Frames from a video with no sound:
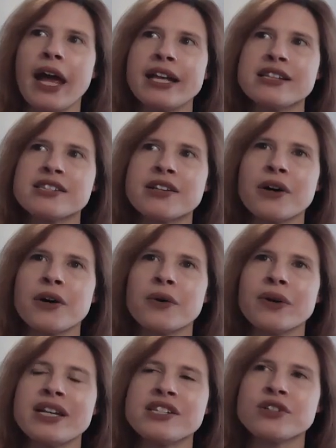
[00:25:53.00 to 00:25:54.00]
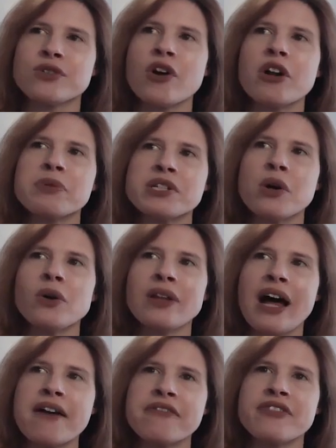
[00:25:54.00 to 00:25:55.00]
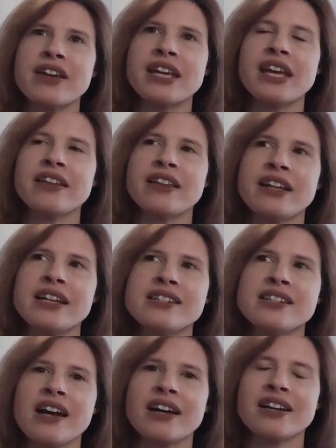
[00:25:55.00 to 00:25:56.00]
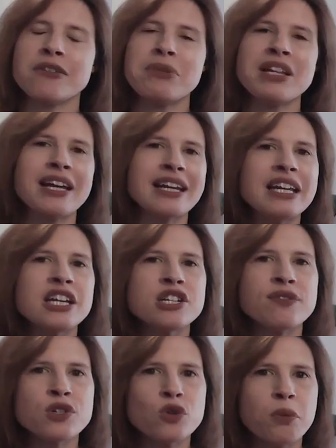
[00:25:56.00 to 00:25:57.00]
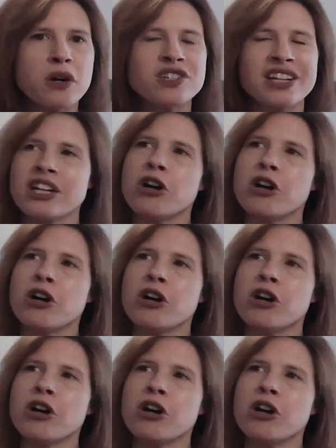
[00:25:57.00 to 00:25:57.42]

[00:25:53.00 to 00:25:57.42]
and so he's grown up his whole life thinking that he's not going to be like an individual person.